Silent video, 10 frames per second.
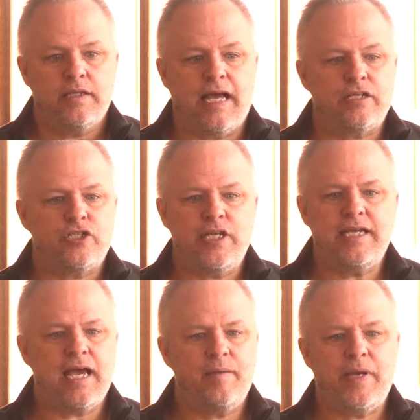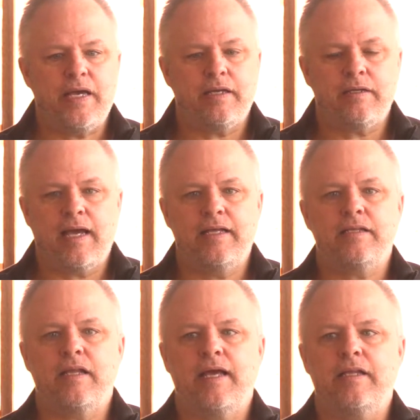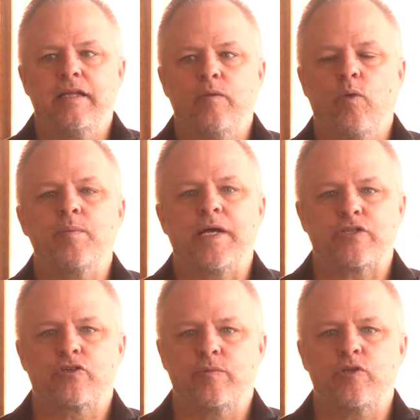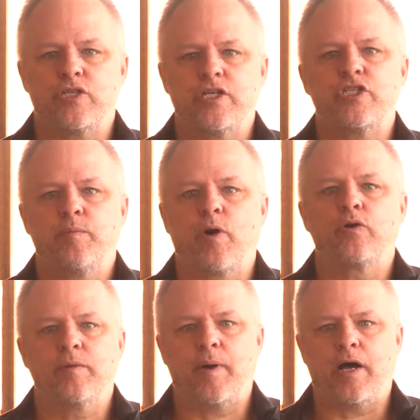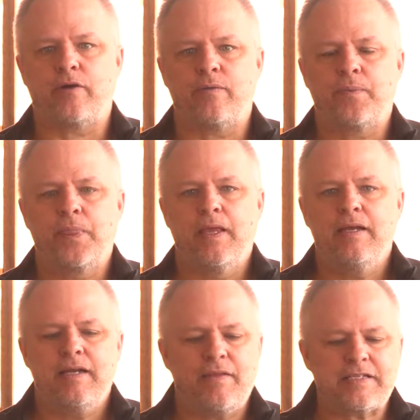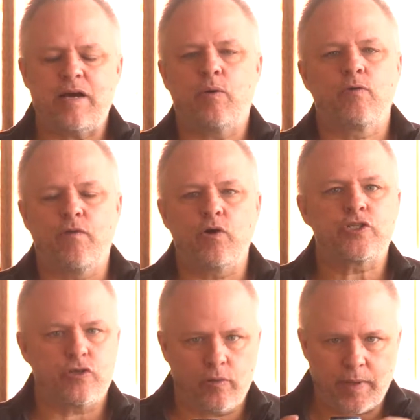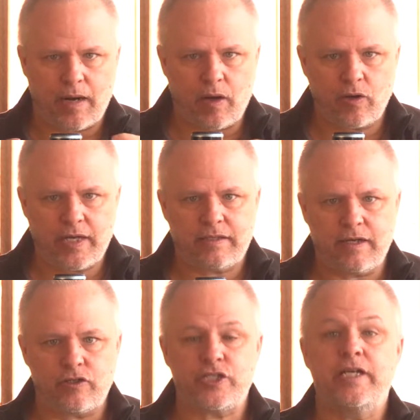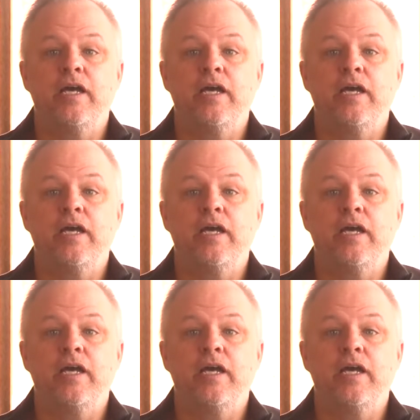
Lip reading: That she came in, and in one passage of scripture it says she broke the bottle. Now, that's not what we're focusing on, but I'll get there.